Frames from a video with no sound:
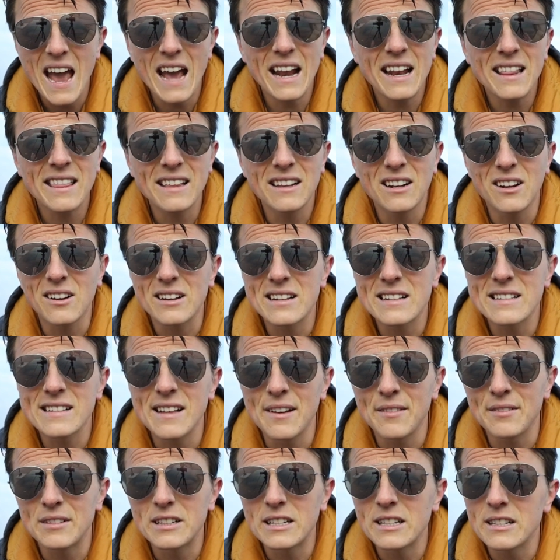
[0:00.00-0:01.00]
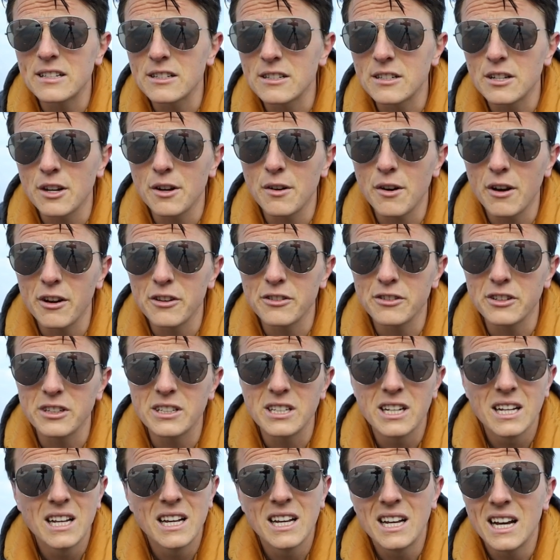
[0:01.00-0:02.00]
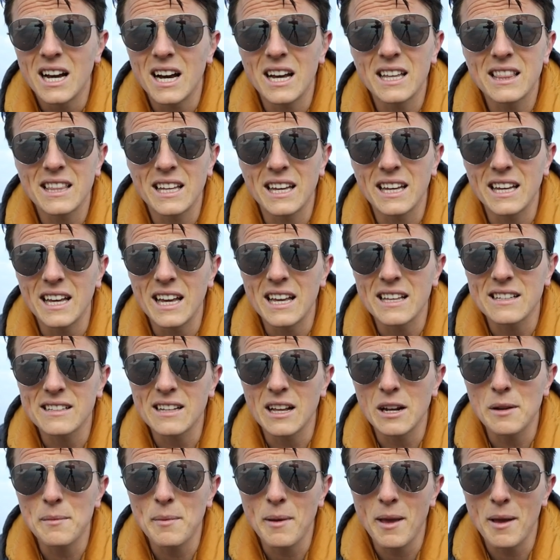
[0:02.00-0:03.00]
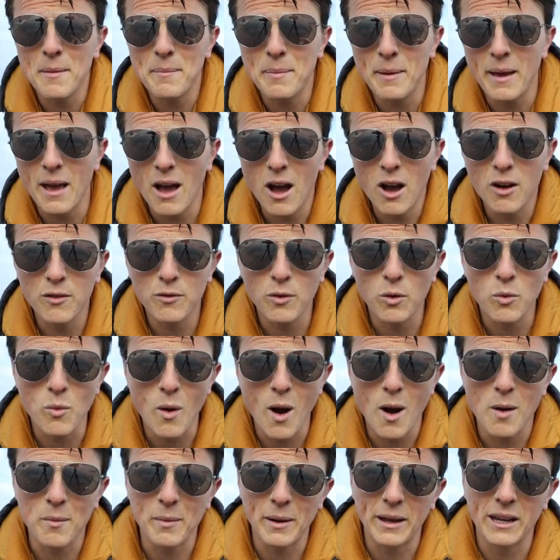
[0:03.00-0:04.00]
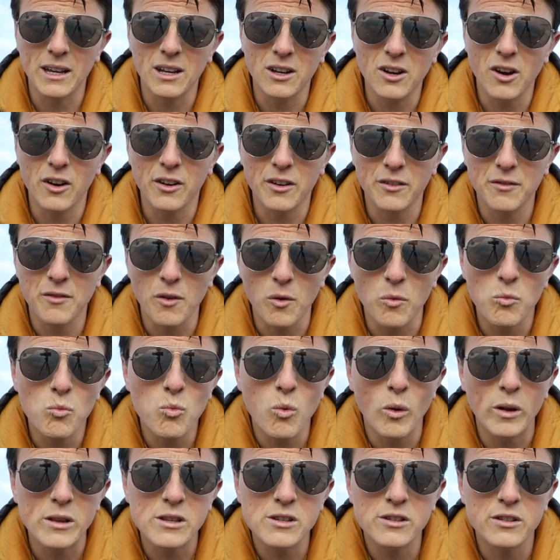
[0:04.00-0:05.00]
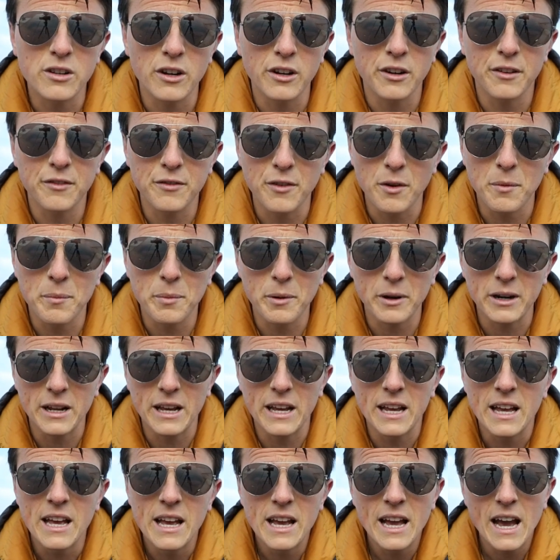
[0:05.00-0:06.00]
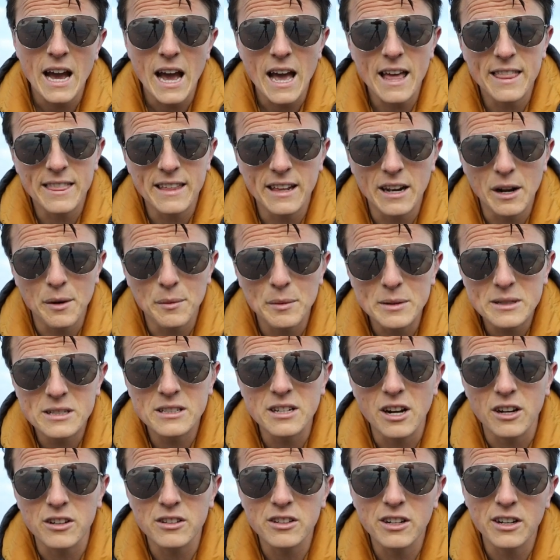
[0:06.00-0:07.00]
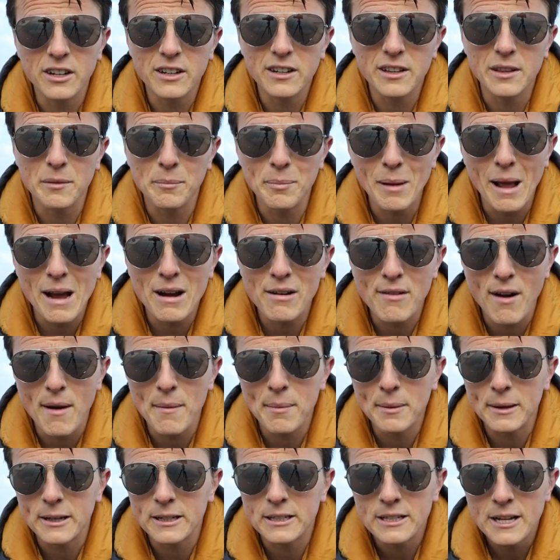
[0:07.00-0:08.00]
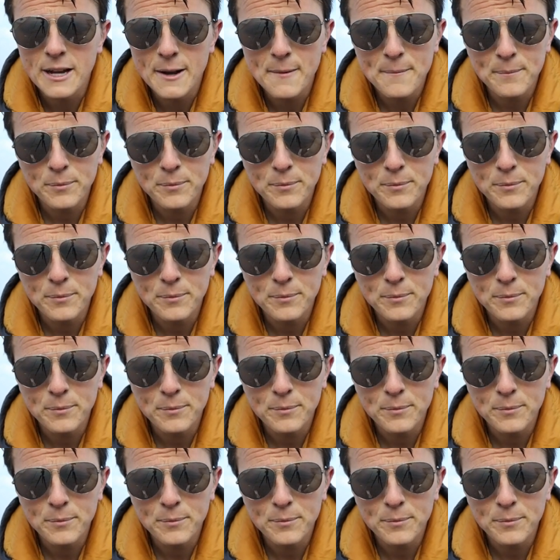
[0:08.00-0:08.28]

Anything like a 70 to 200, I think is gonna be a bit overwhelming kind of on one side of your body. And then I would start to look at the Black Rapid